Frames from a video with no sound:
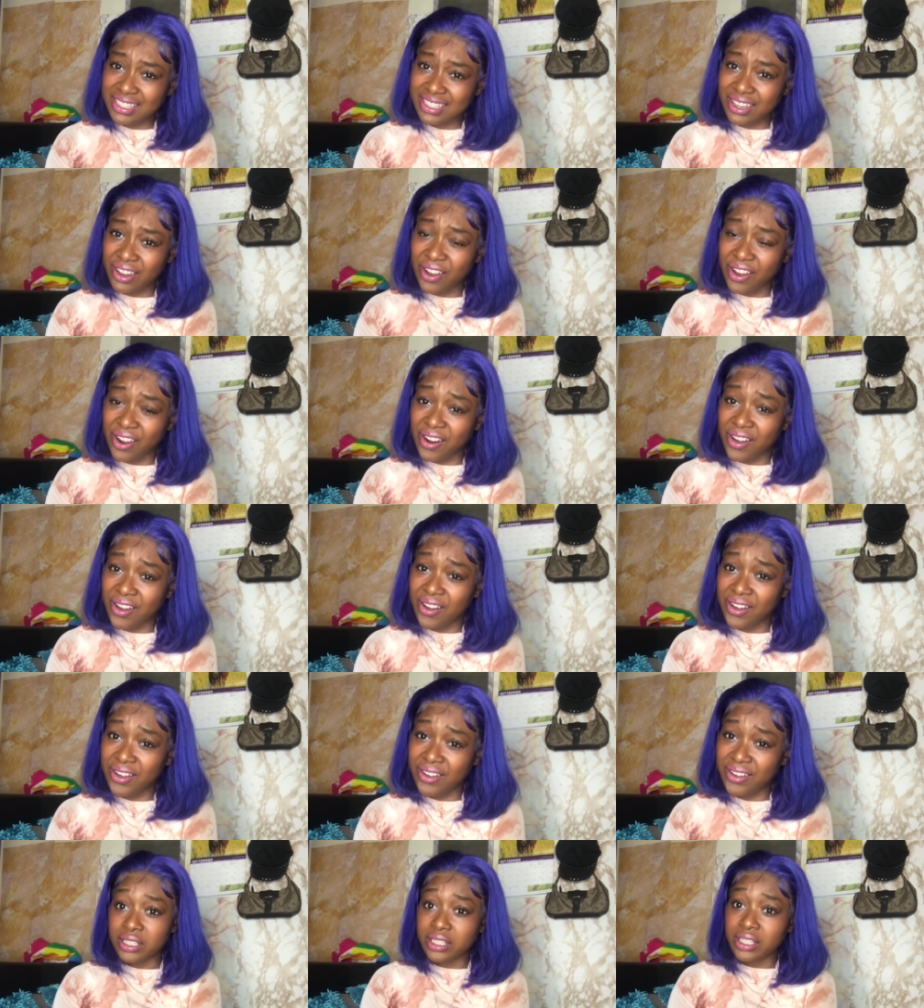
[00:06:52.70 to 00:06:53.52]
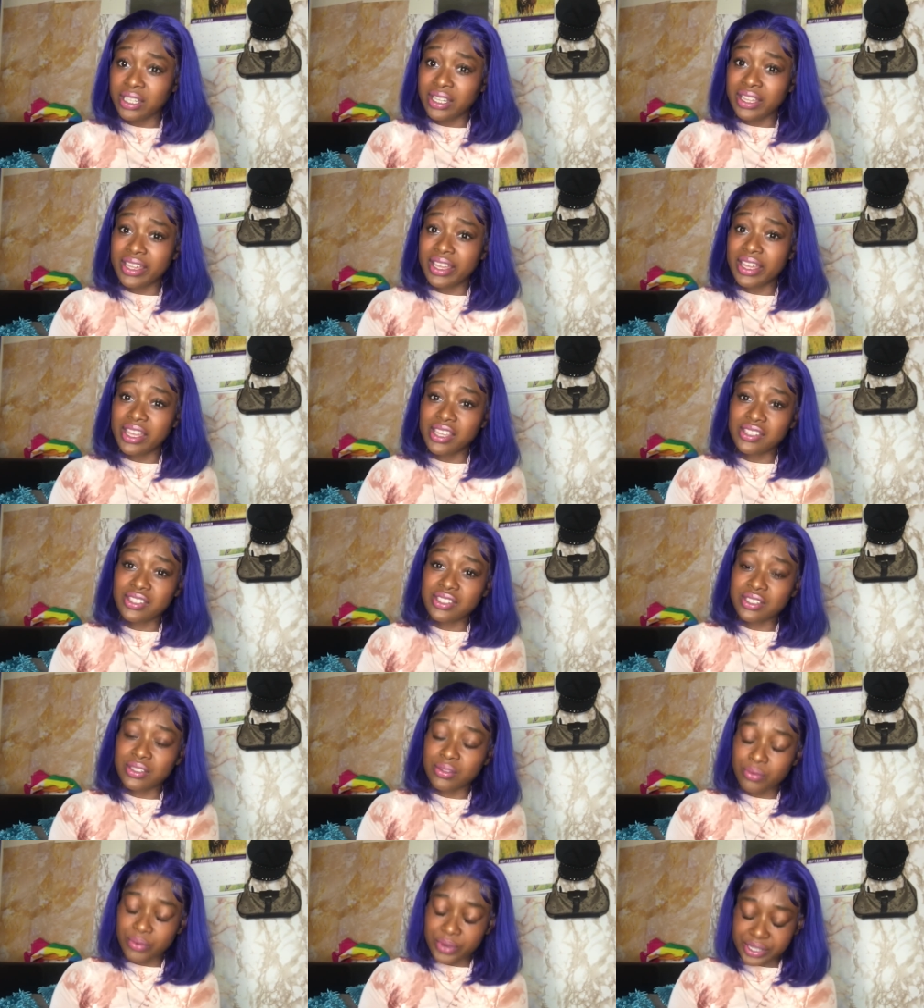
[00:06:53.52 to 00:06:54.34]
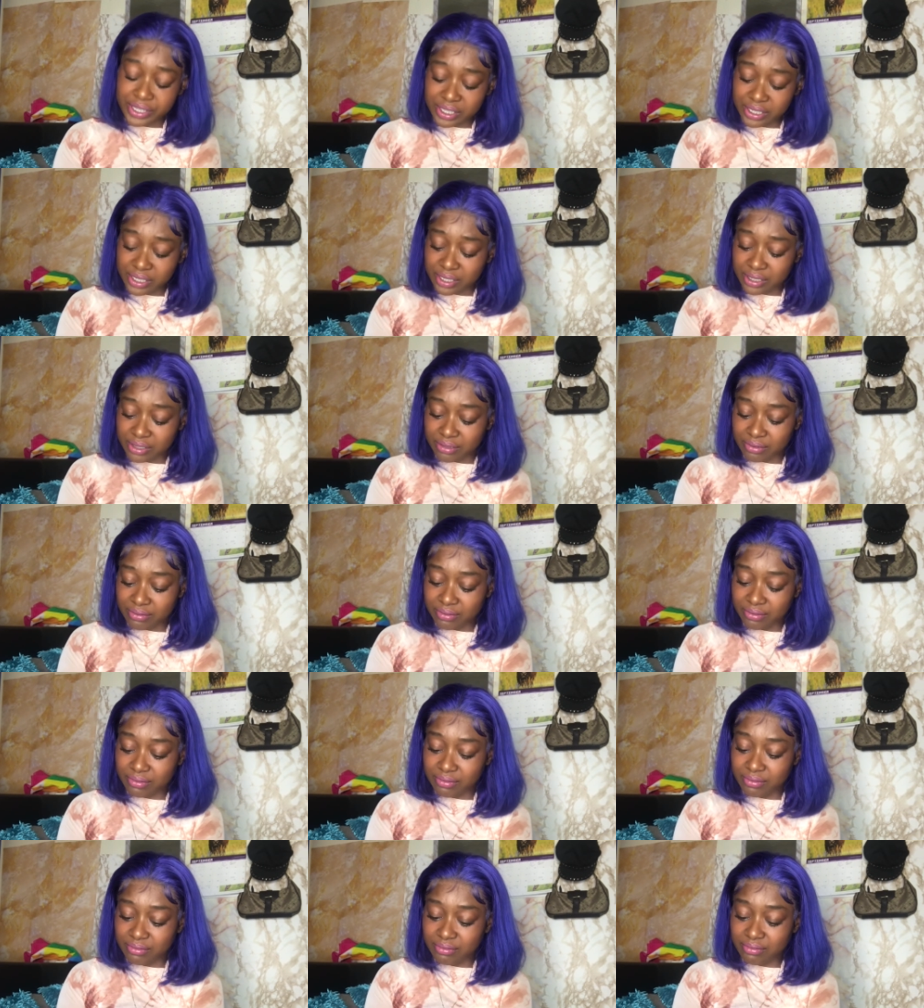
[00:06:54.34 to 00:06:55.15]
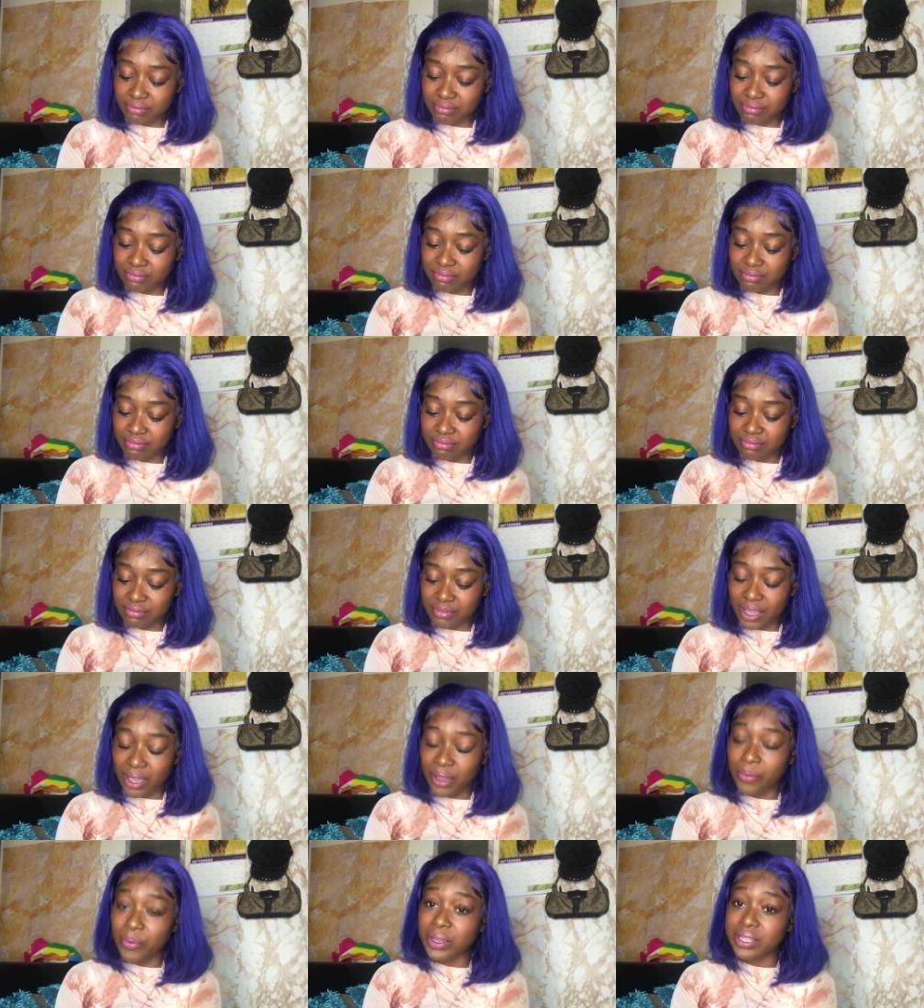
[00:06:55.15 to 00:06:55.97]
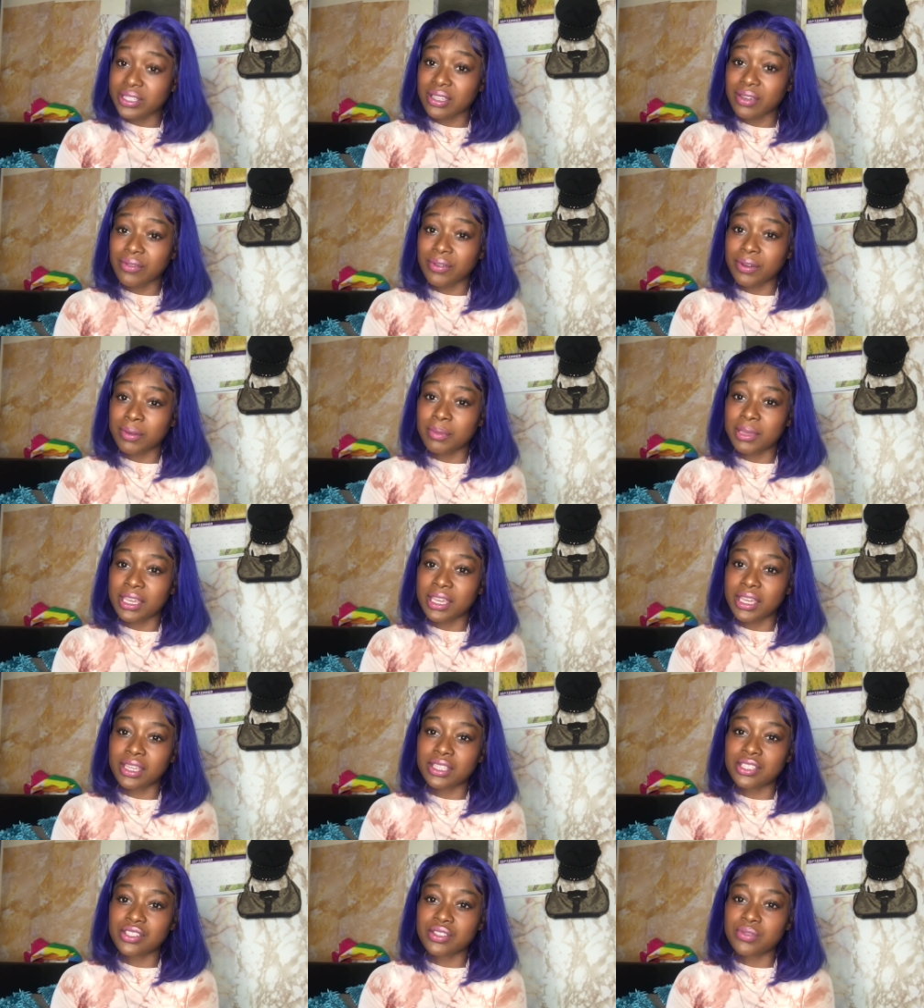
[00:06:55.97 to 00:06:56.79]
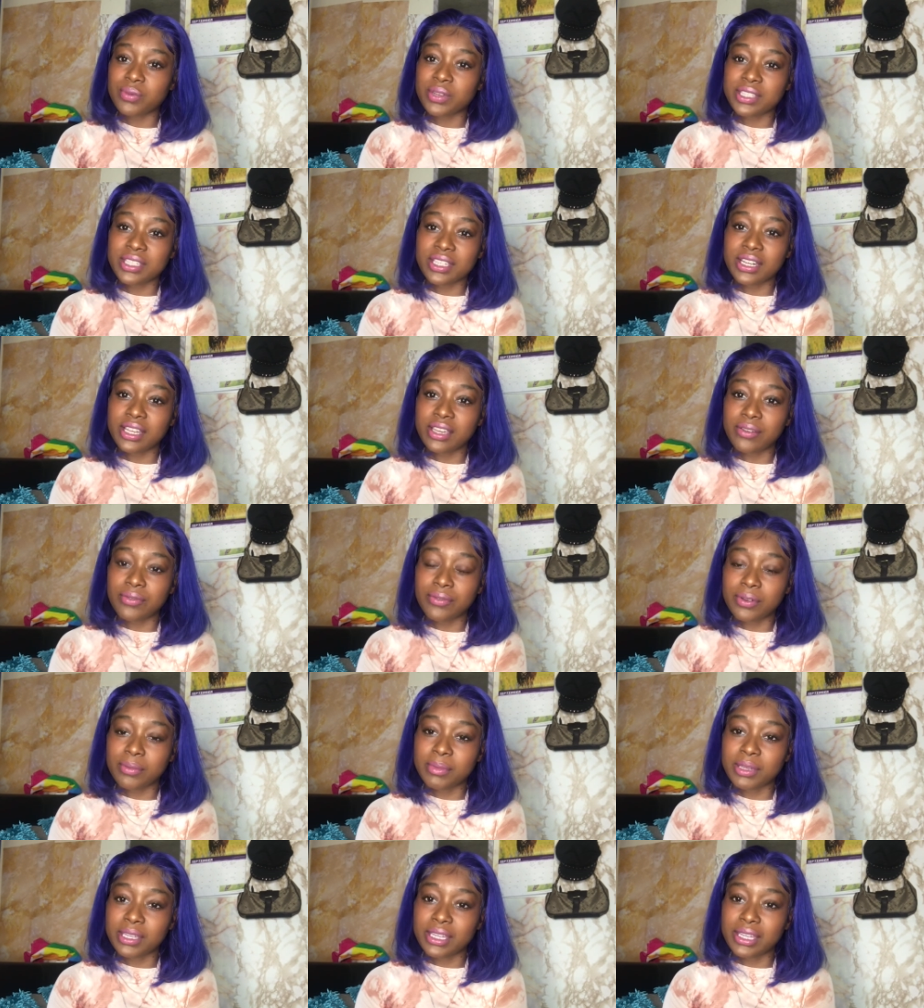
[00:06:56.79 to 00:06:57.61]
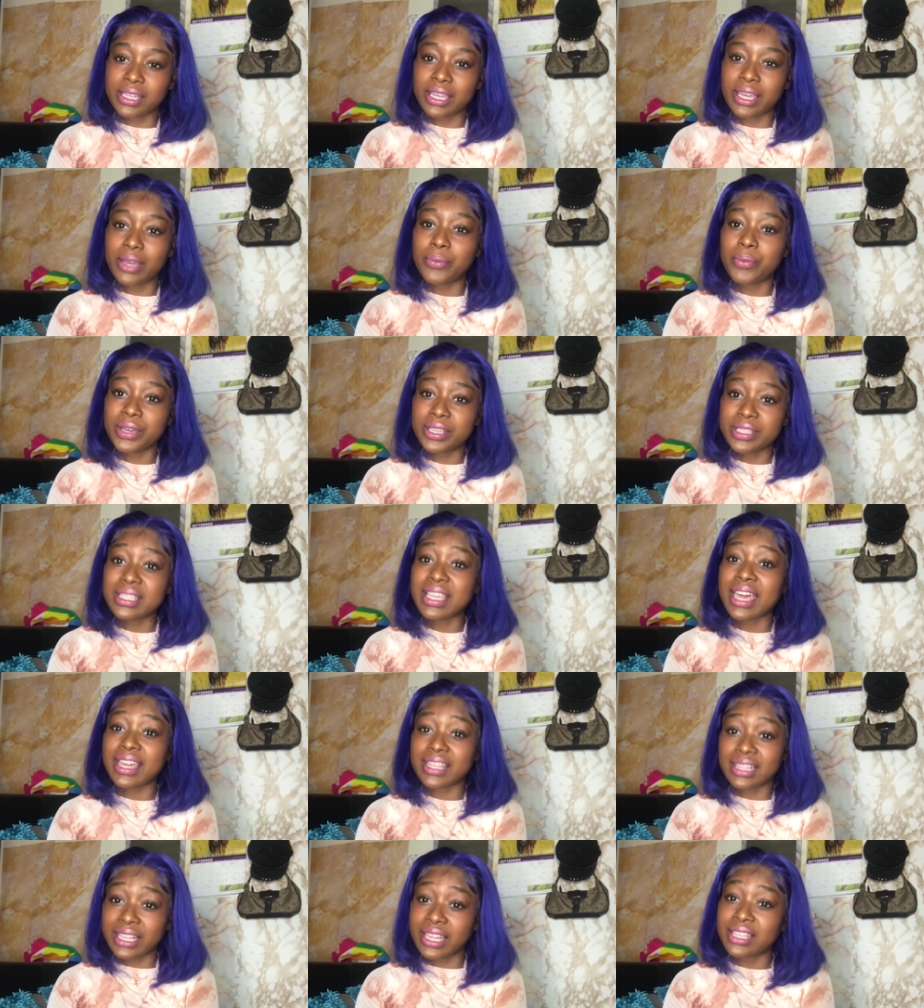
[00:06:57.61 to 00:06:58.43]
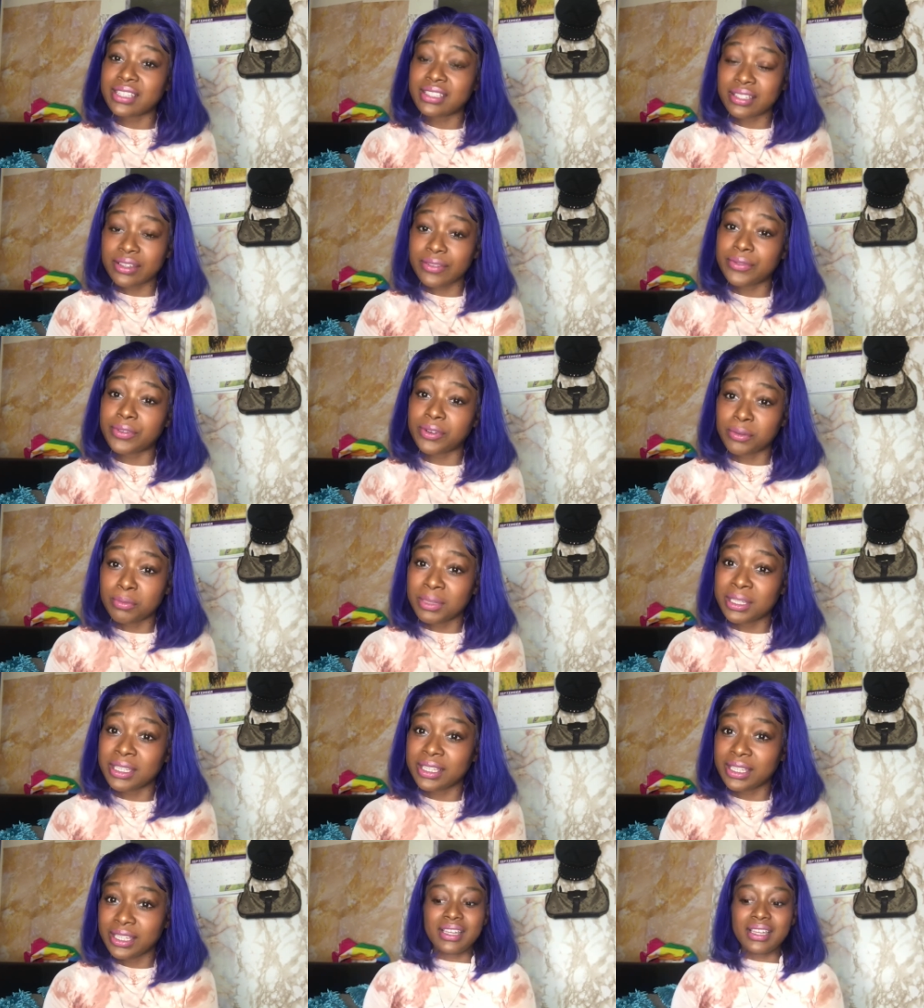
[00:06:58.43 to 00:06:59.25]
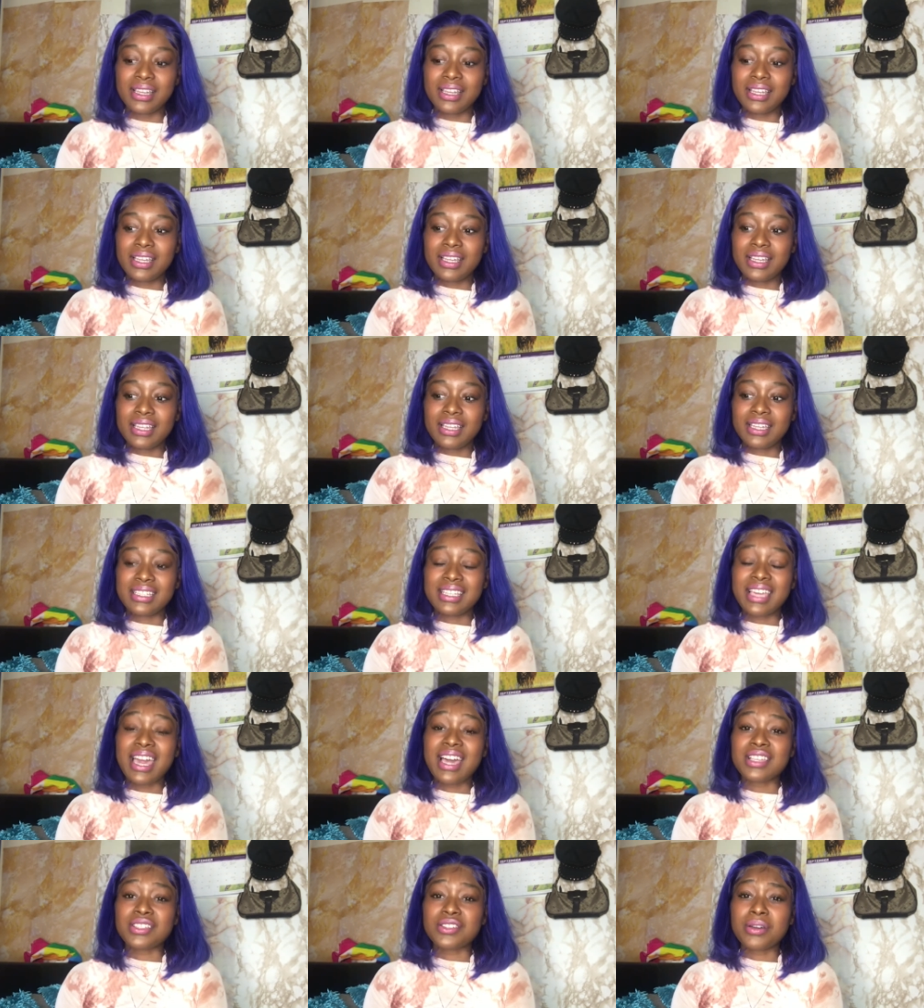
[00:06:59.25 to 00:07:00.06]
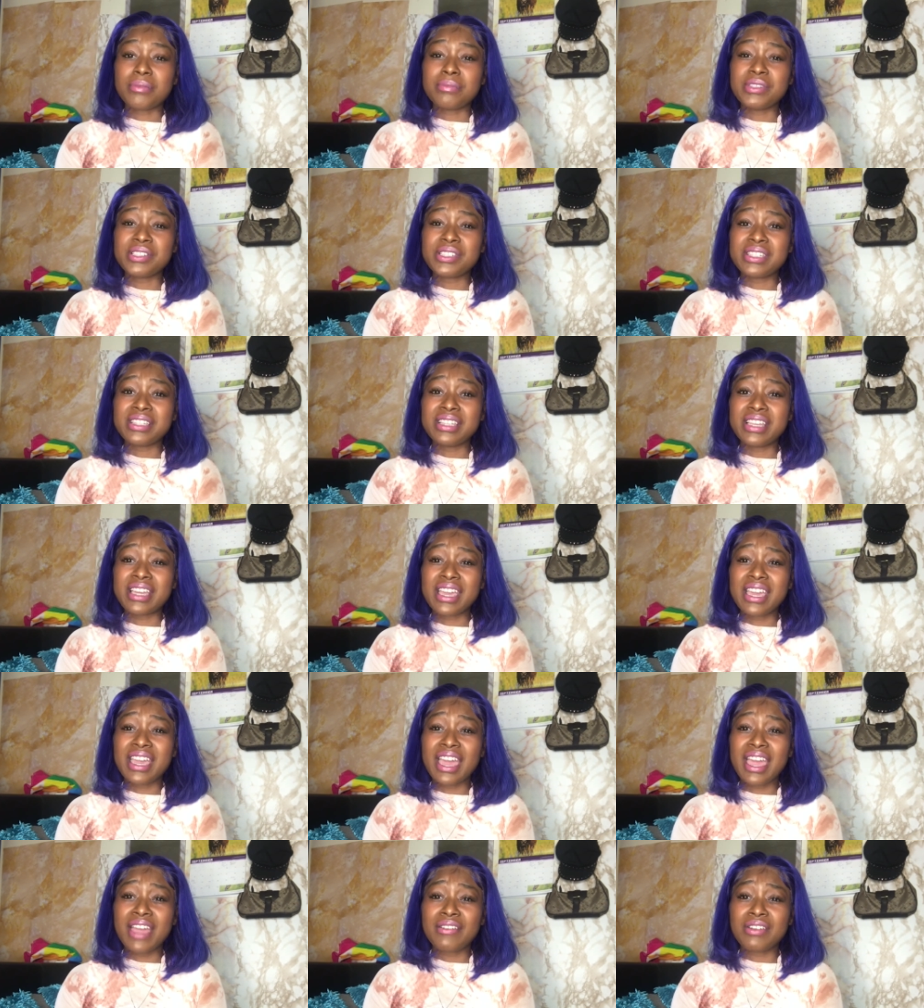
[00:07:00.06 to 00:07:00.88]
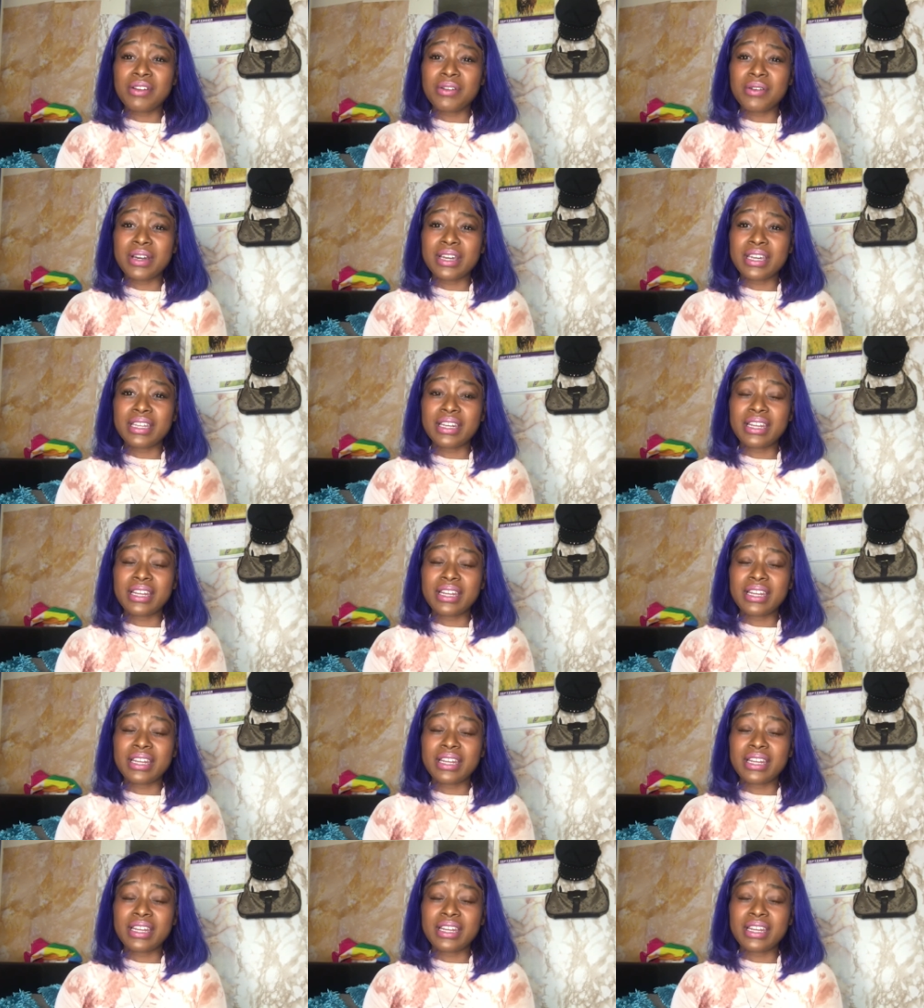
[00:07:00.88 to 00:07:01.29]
girl, it just wasn't it wasn't for me. It just wasn't it for me. It was Atlanta for me. Yeah, so I'm just looking at everyone